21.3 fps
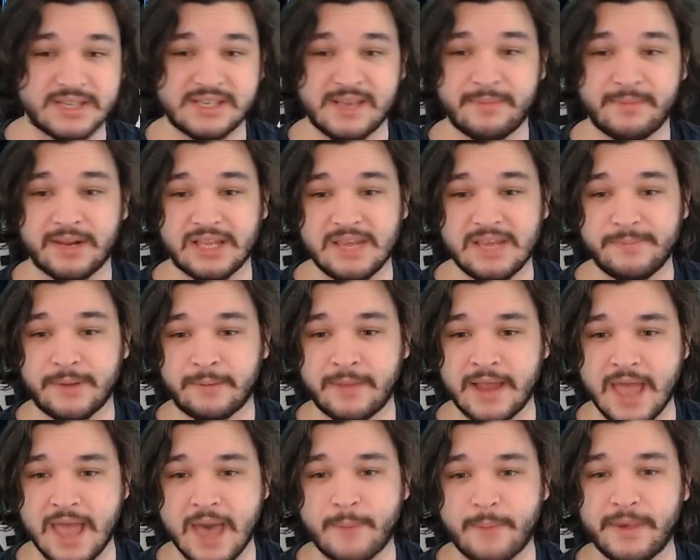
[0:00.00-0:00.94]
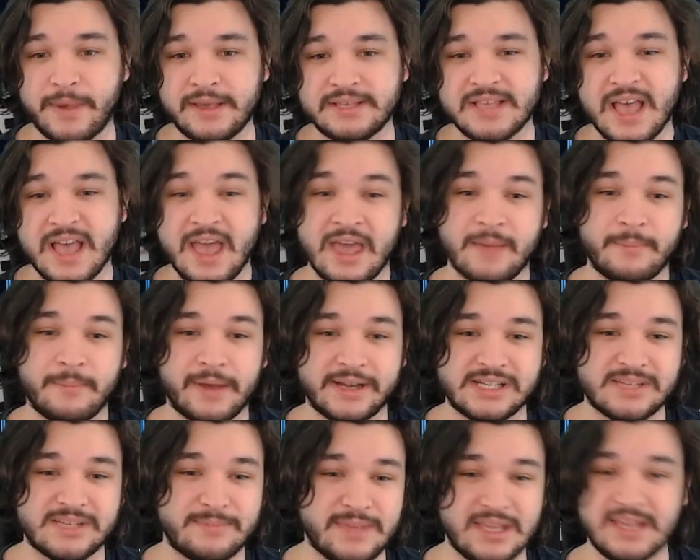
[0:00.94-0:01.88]
I'm going to keep all my epics.
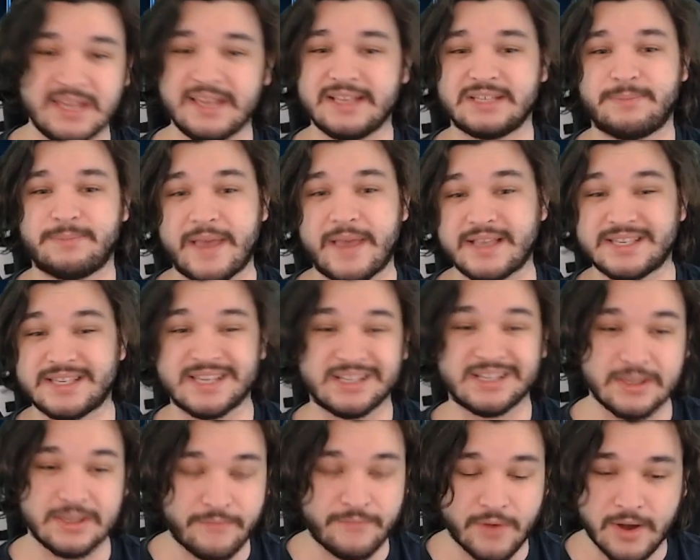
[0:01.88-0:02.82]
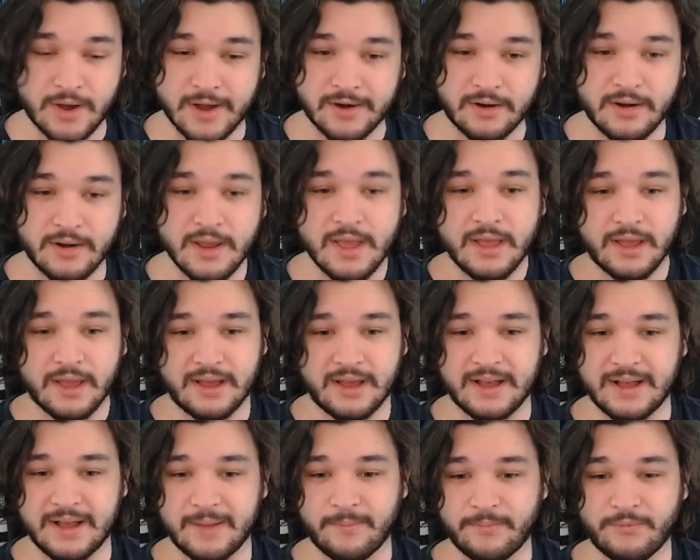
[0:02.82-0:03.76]
But to me, he's basically fodder
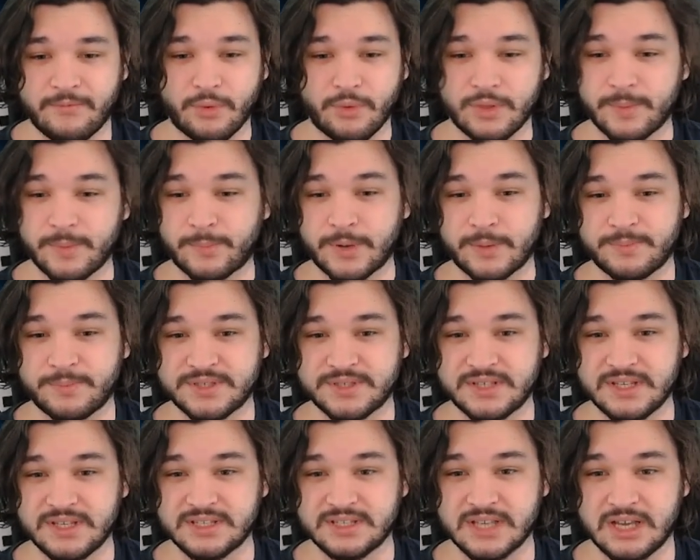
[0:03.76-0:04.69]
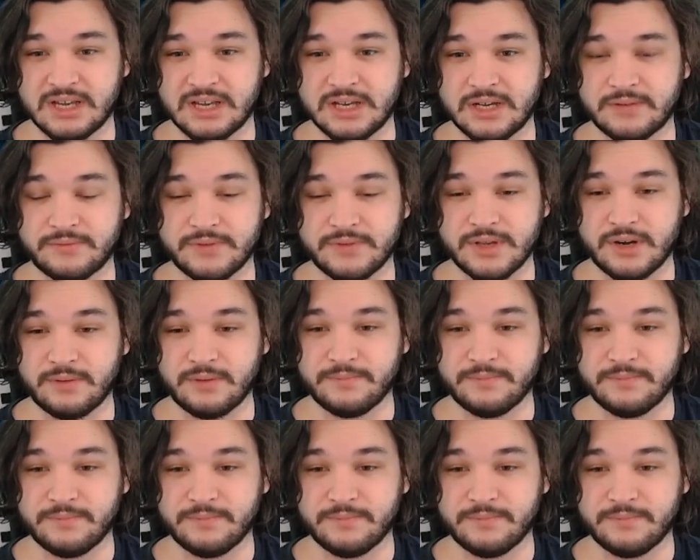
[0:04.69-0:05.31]
um, for the purposes of you know